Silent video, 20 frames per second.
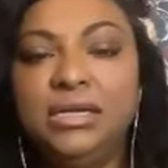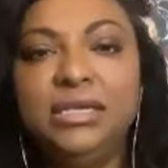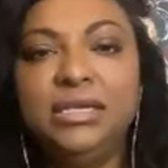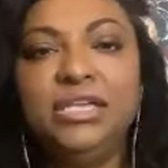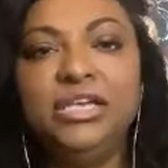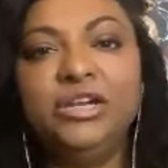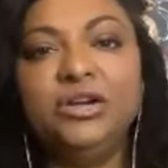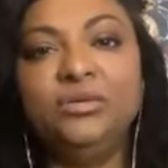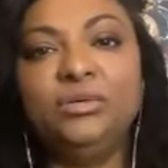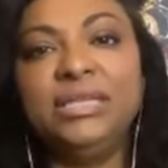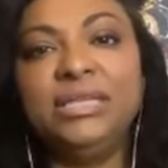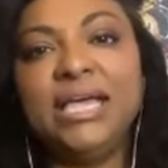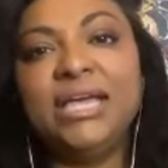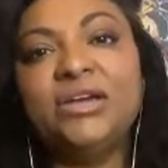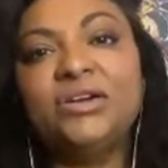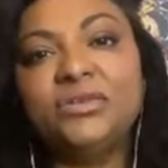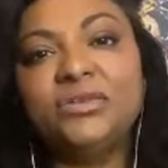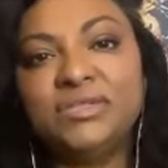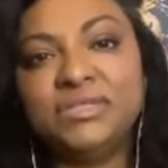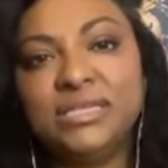you know
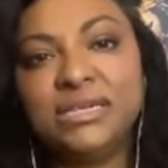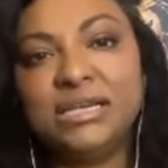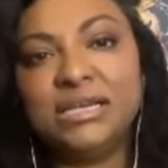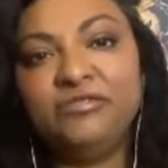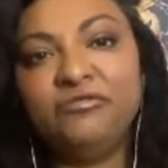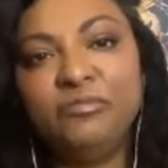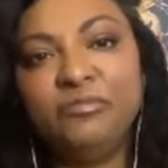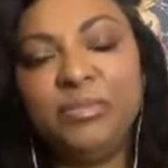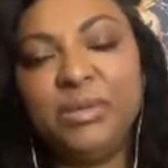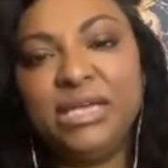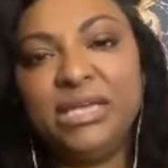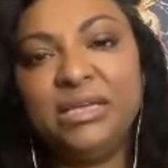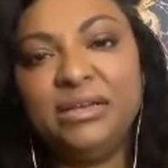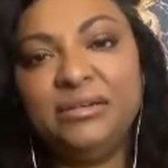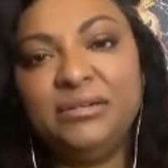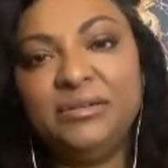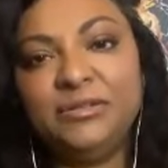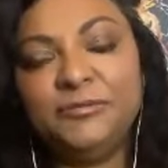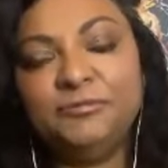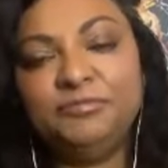layers that have
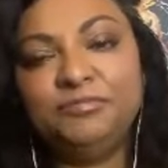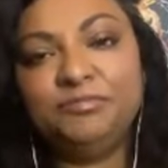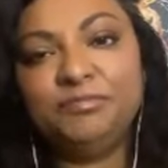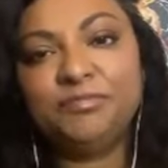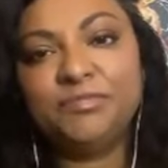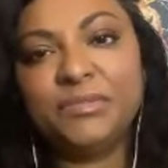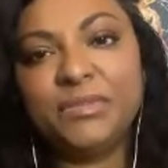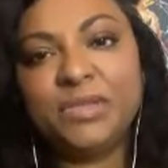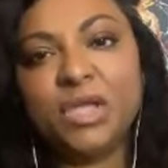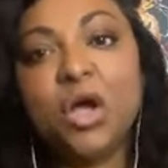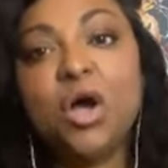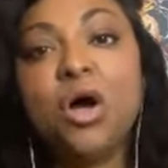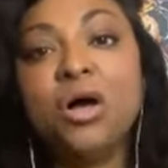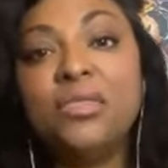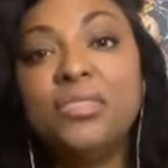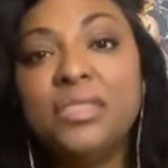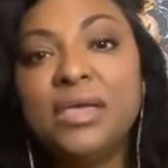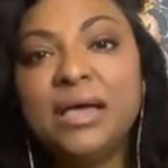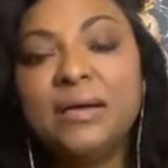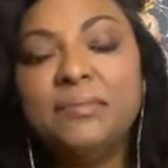been
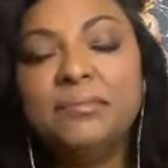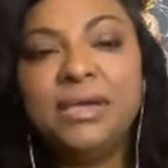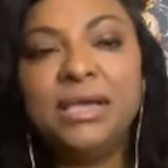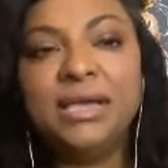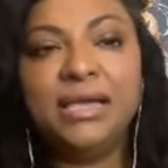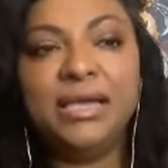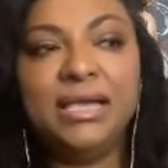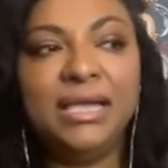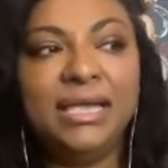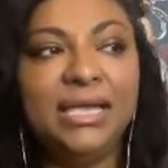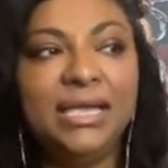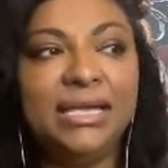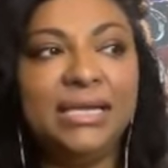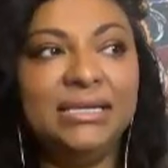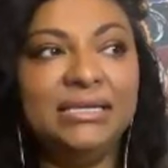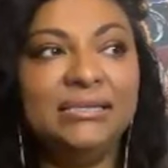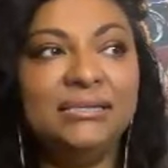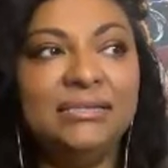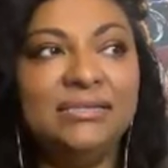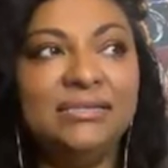on them
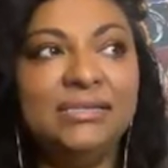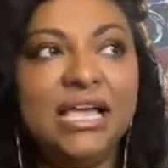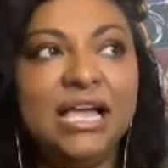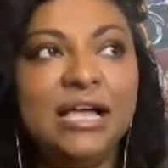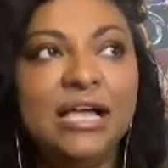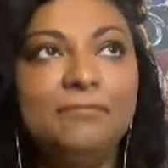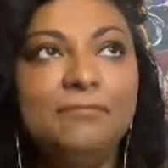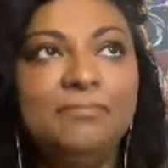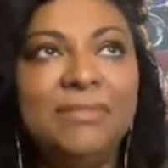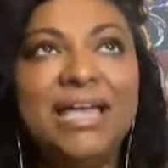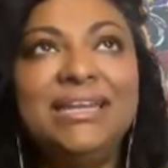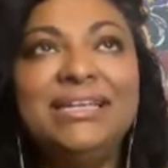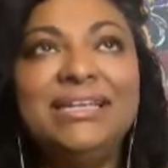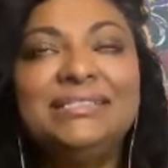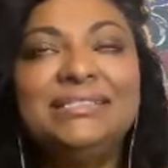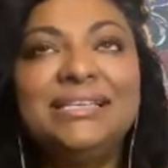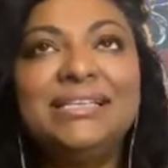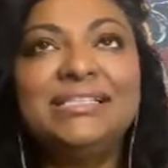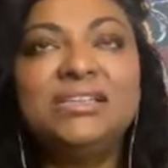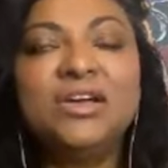and um, and
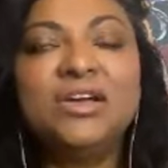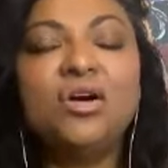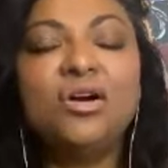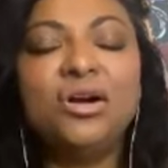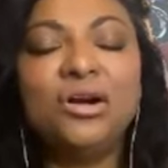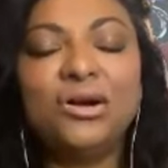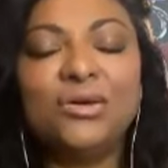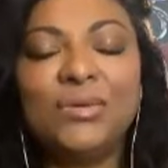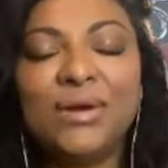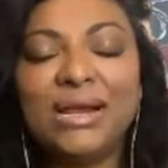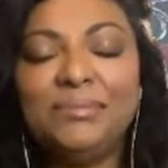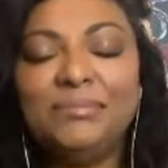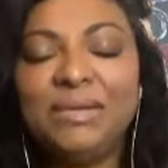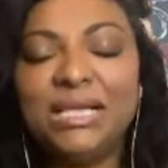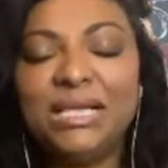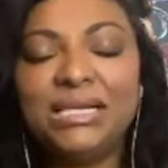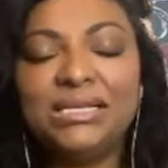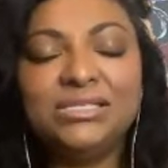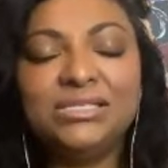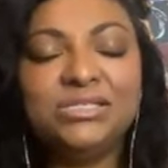it's it's hard right
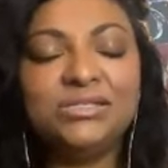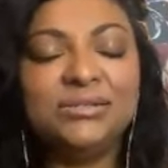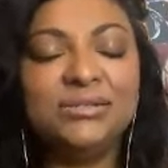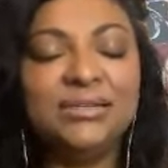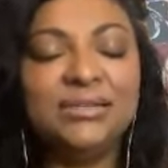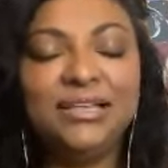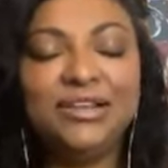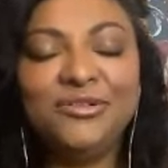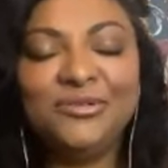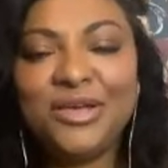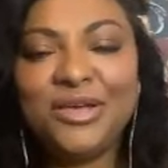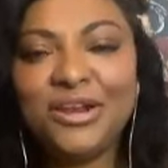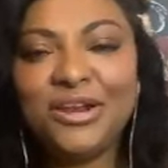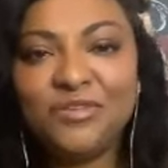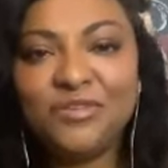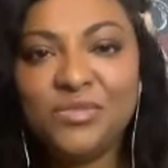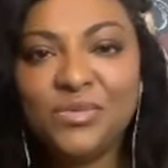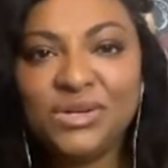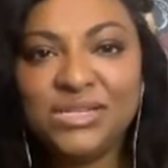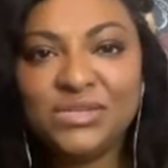because you know not
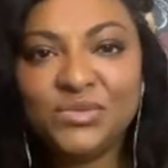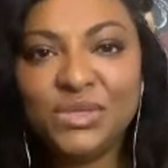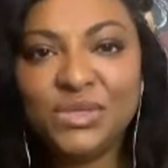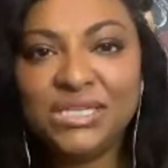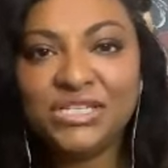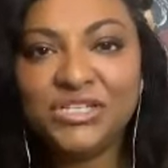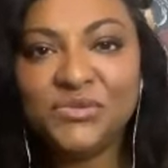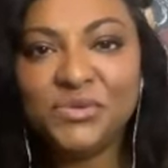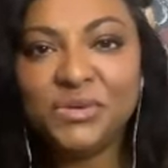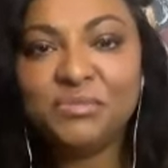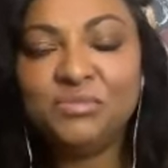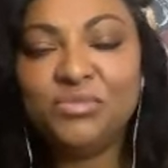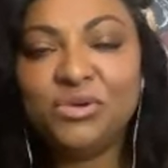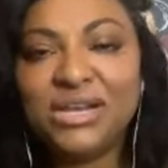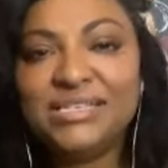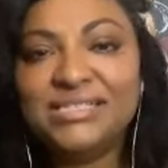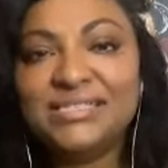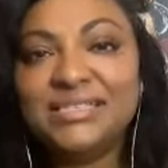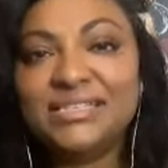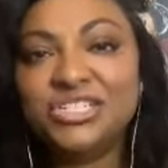everyone is willing to
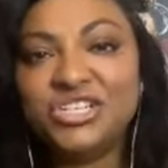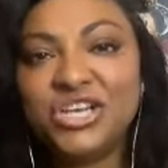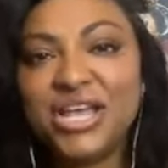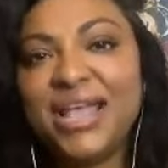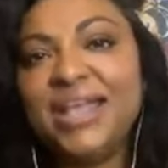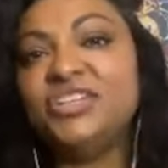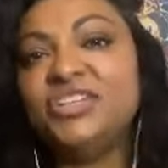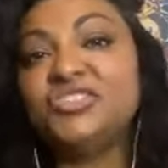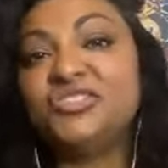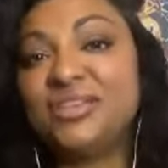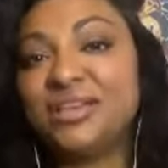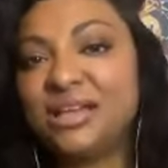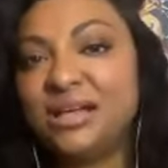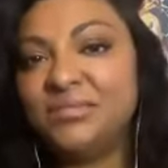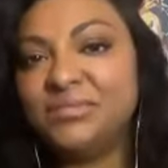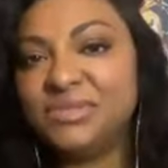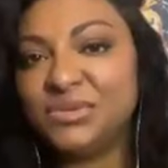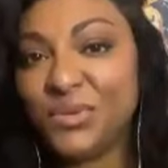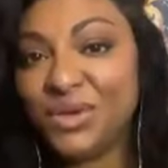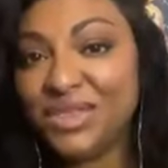embrace the change that
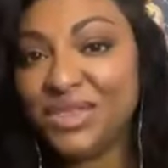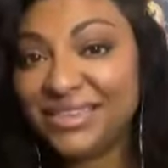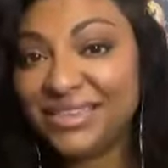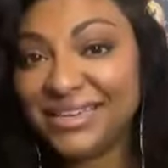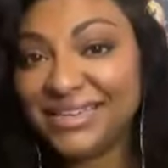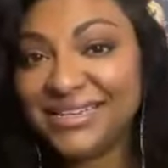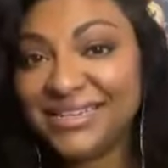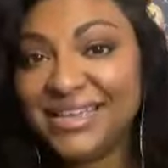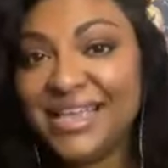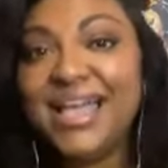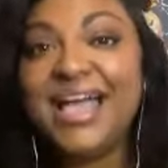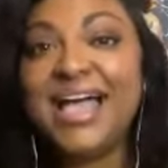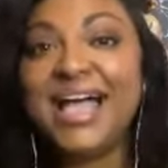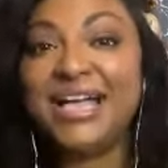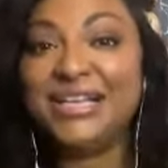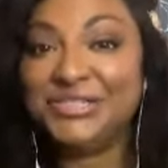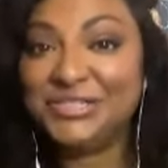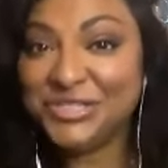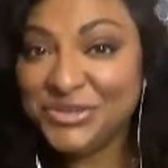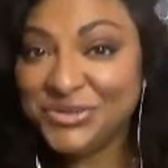comes with it
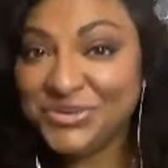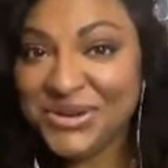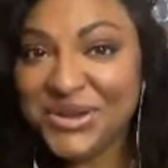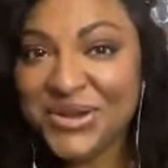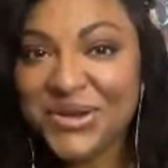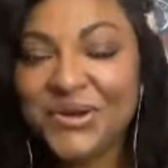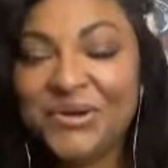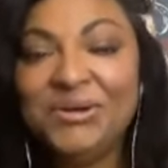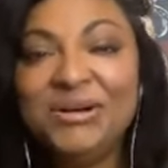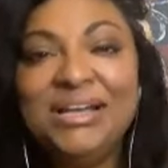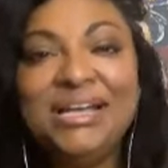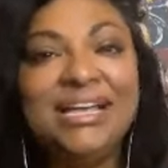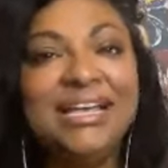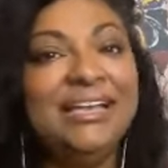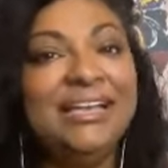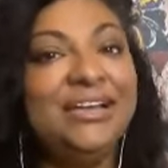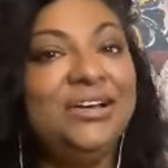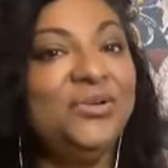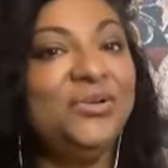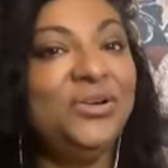as you know
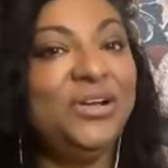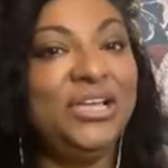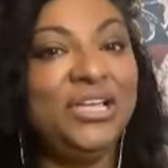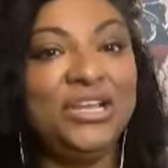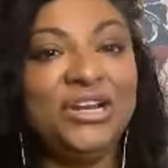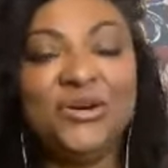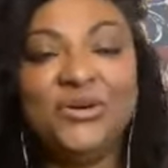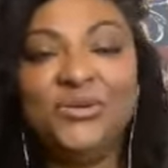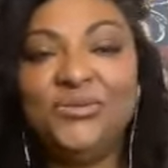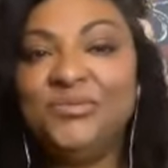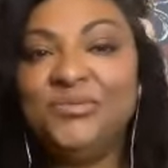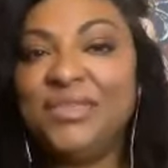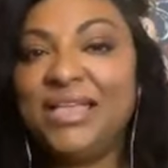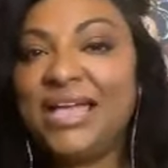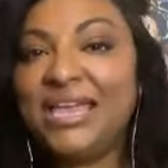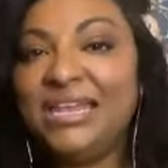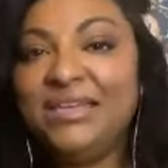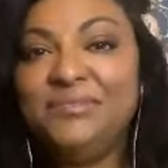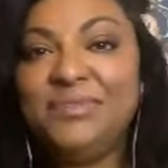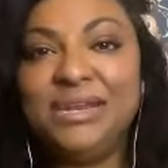you know
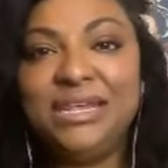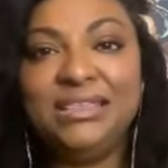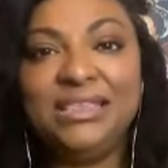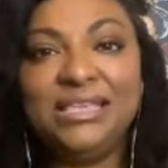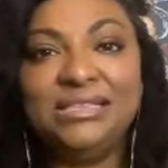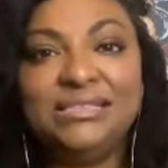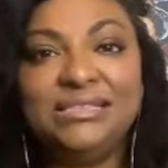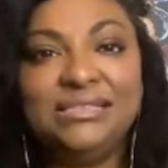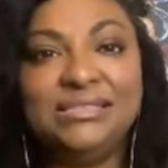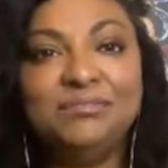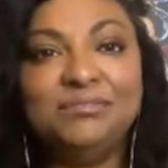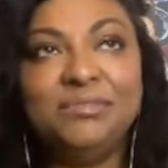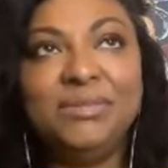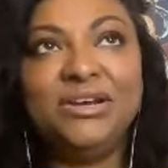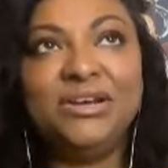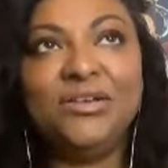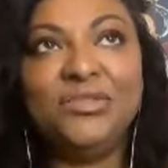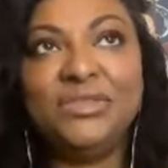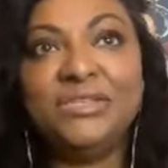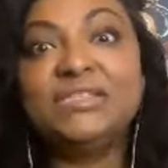anybody that's
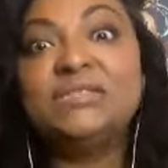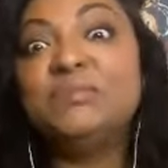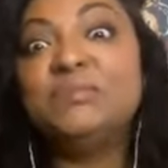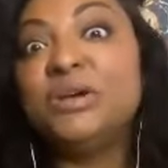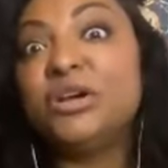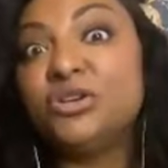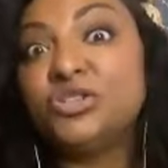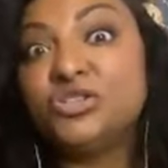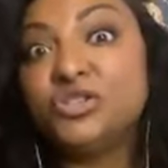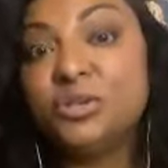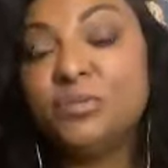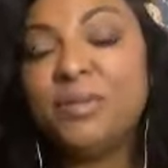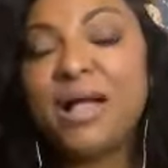been on the spiritual